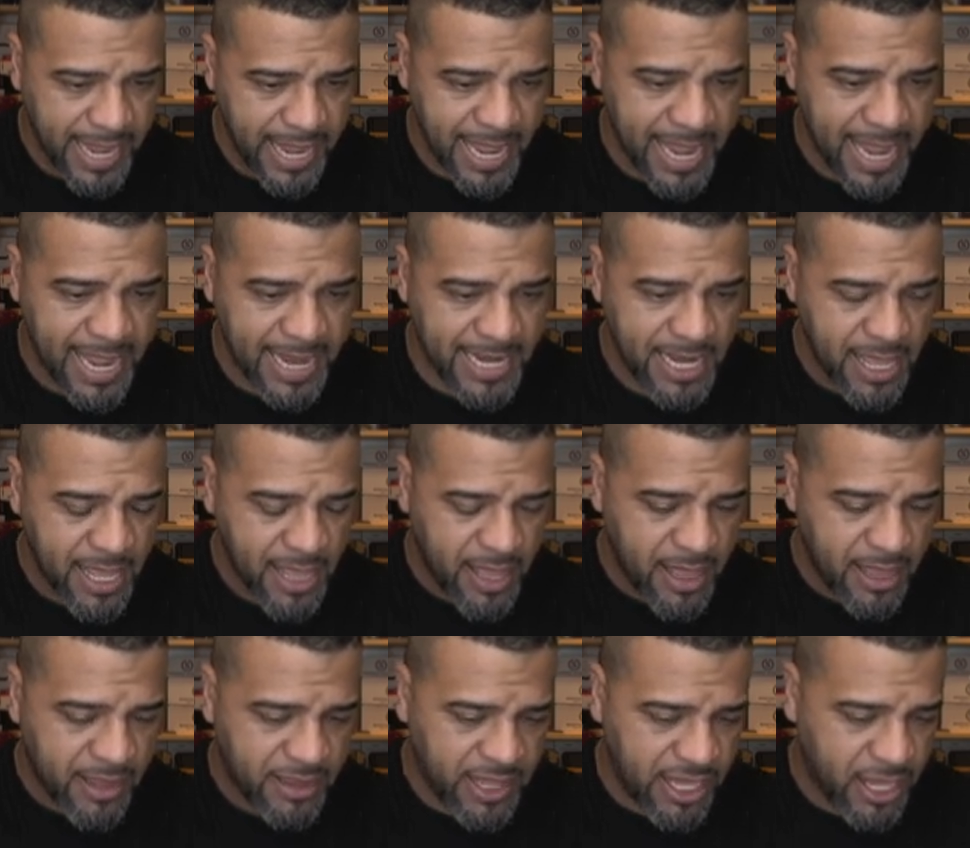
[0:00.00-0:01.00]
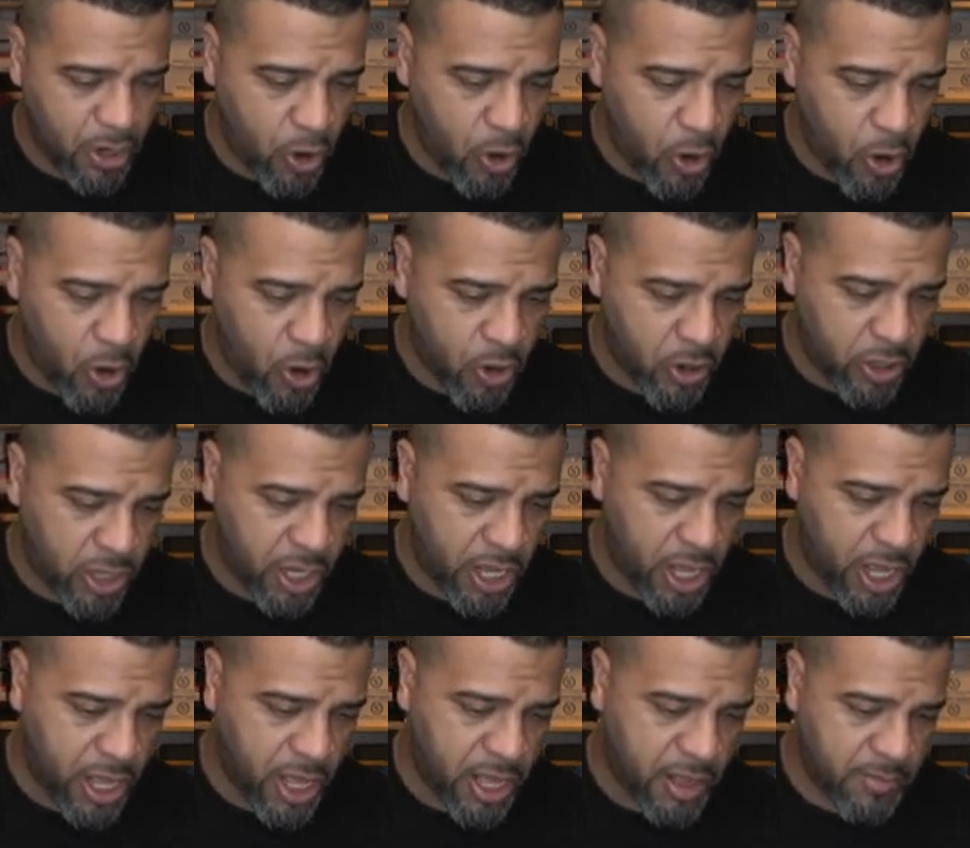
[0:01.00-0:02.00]
And they all
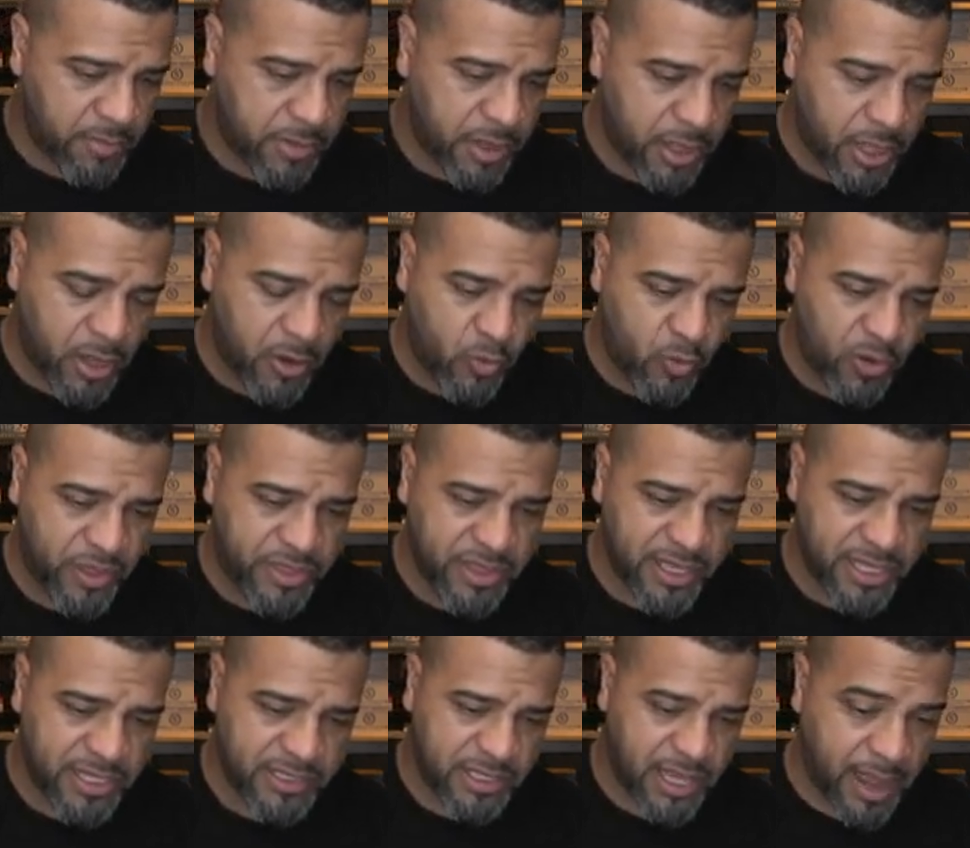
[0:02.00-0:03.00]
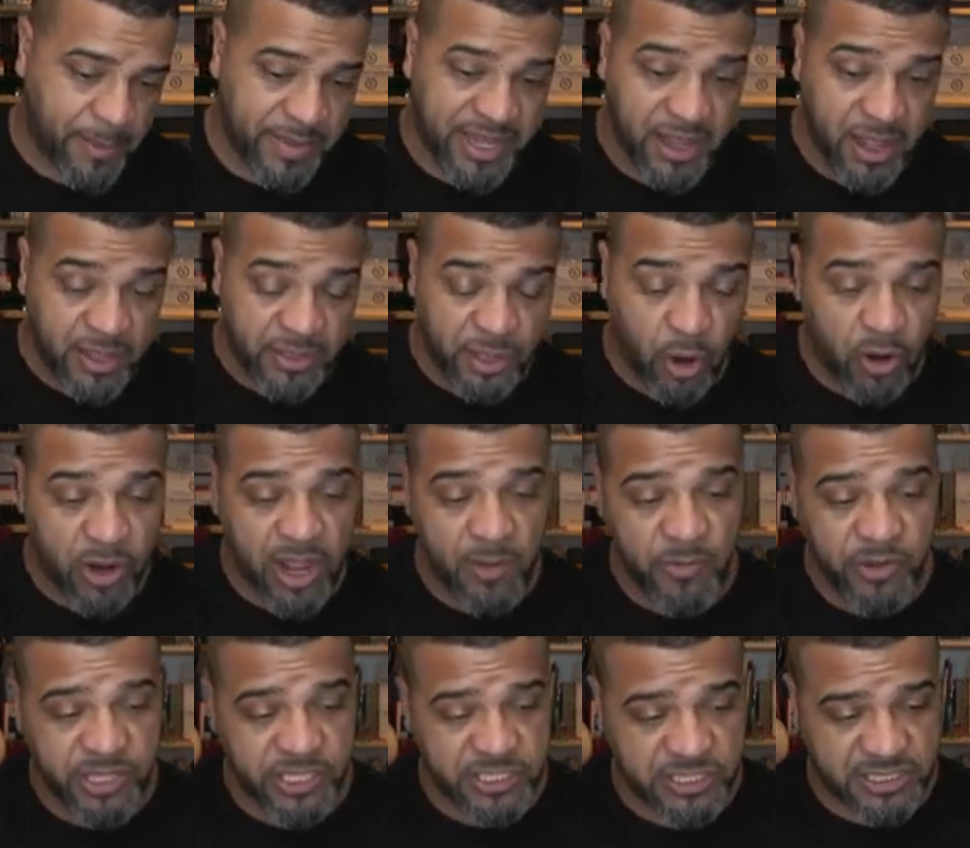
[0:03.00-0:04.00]
come with
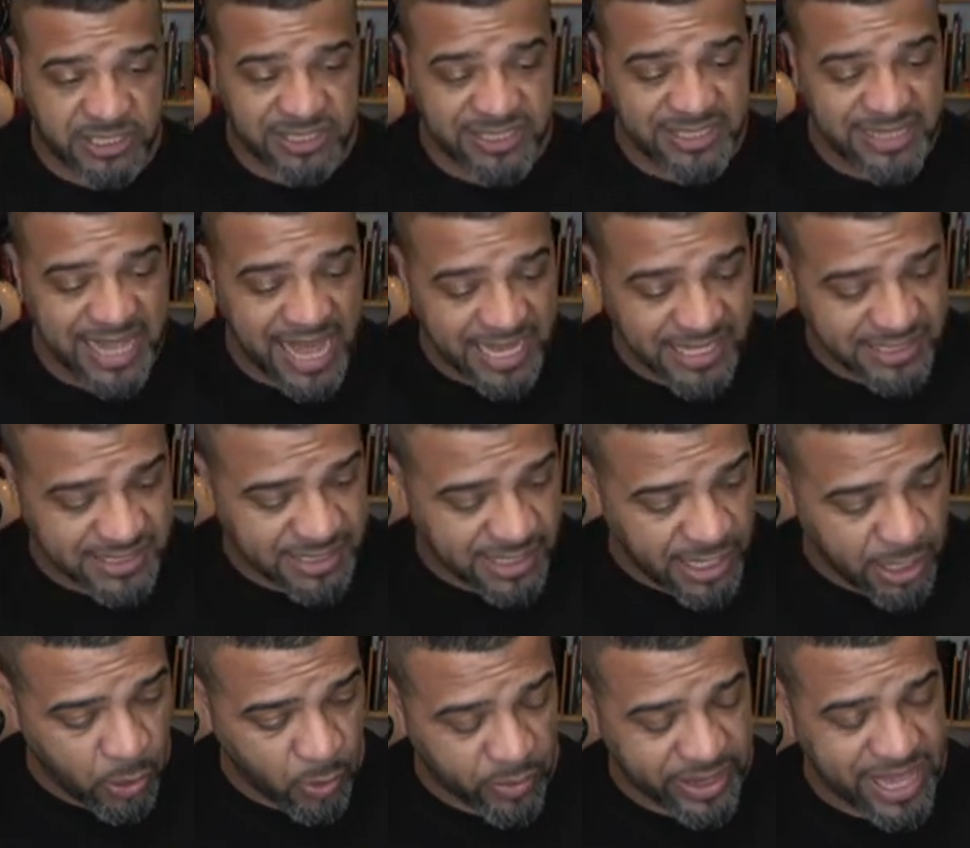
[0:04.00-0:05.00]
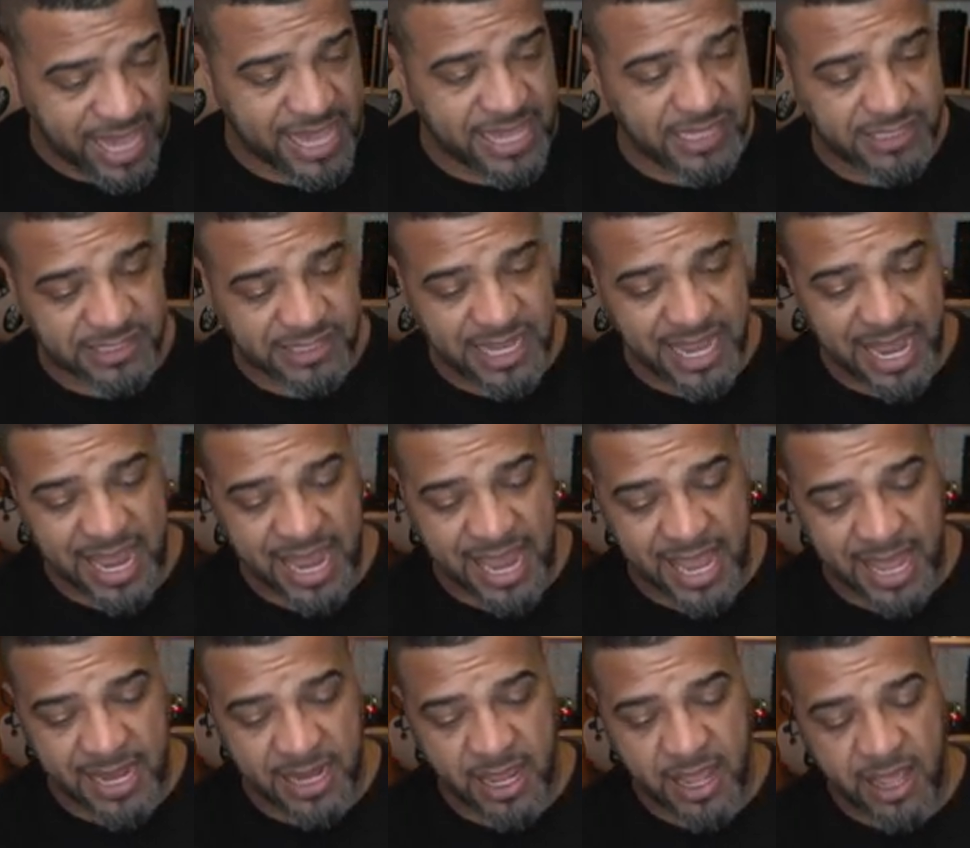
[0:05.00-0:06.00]
this nice little case
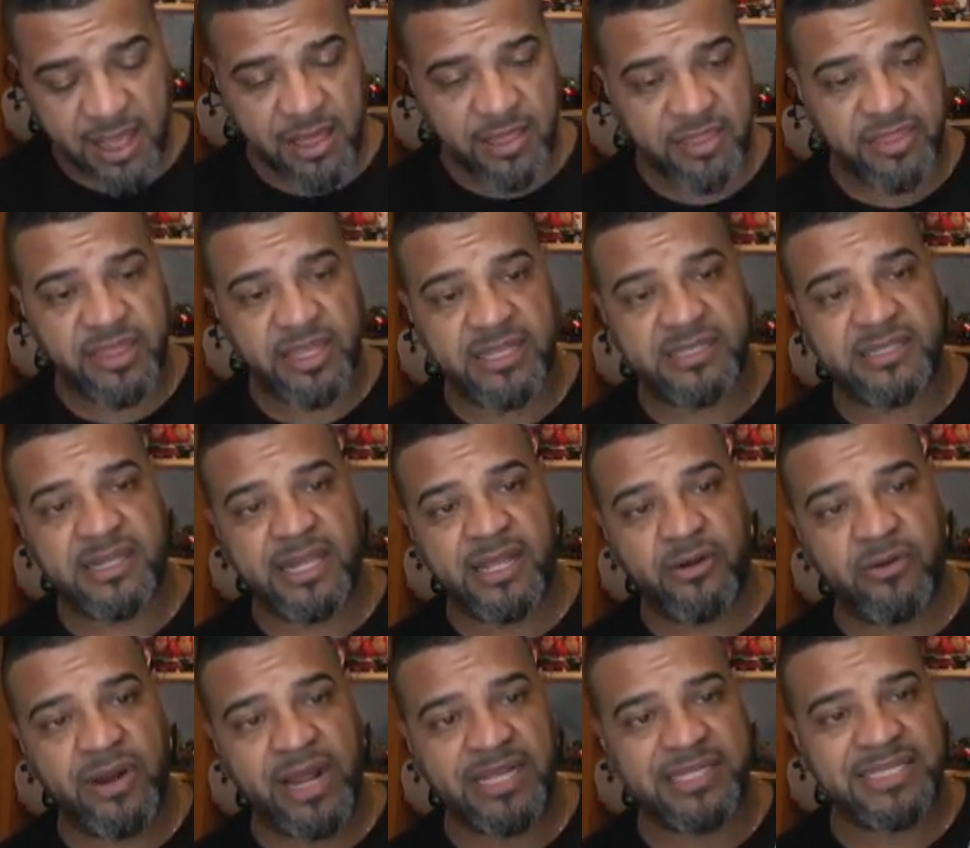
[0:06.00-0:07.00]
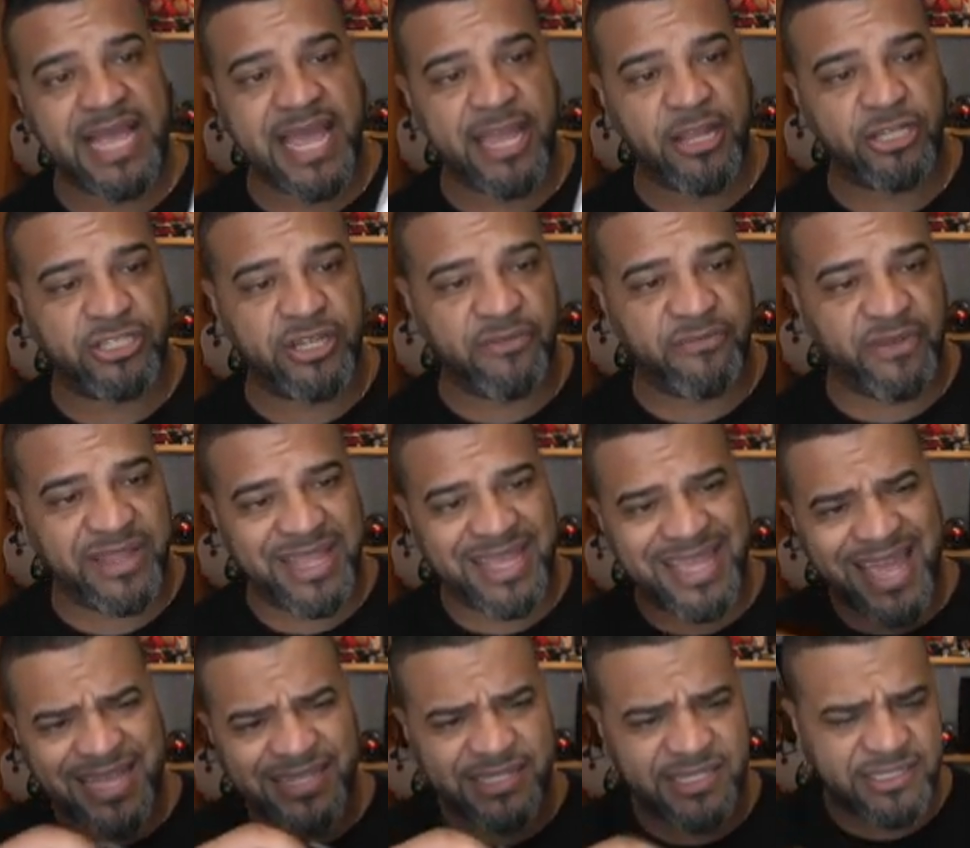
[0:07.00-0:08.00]
and this little nice handkerchief. And the
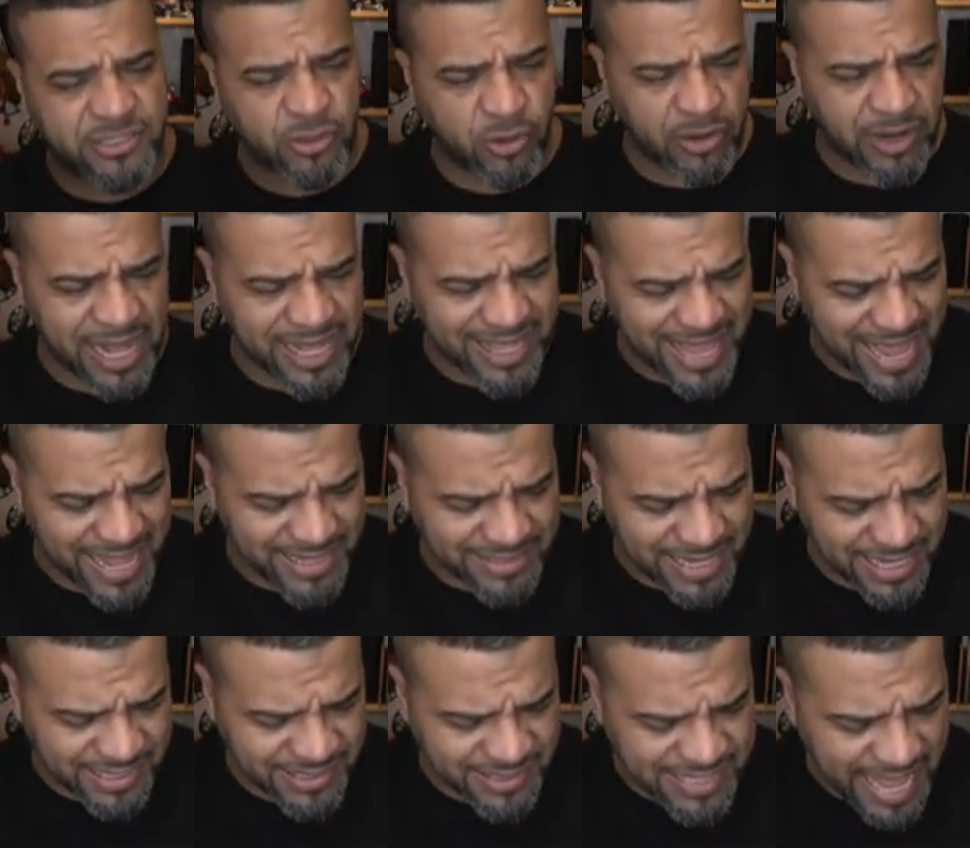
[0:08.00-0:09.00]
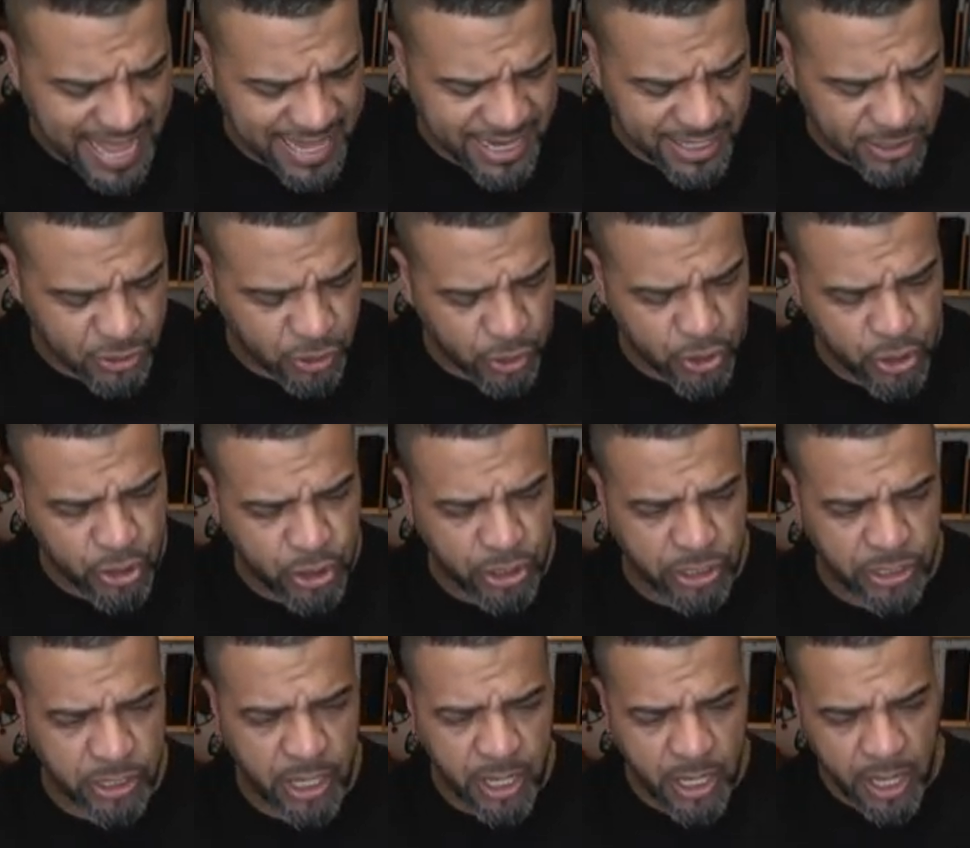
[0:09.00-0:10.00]
case is sort of like anti-static, so you
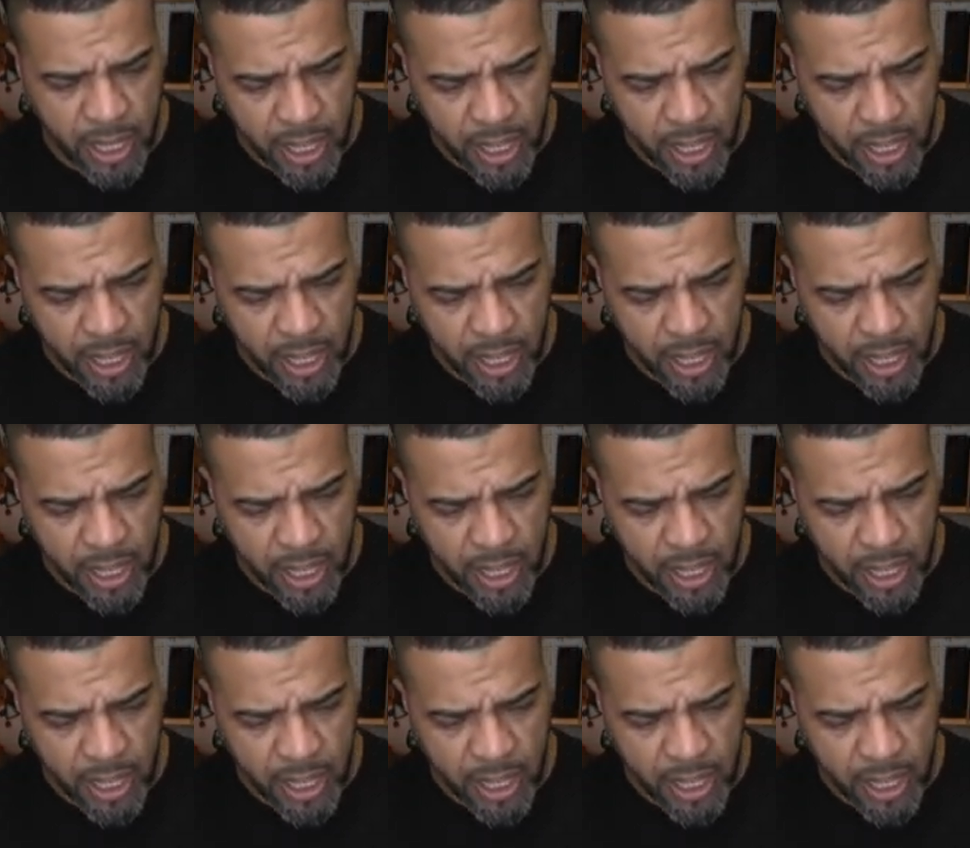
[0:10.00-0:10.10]
could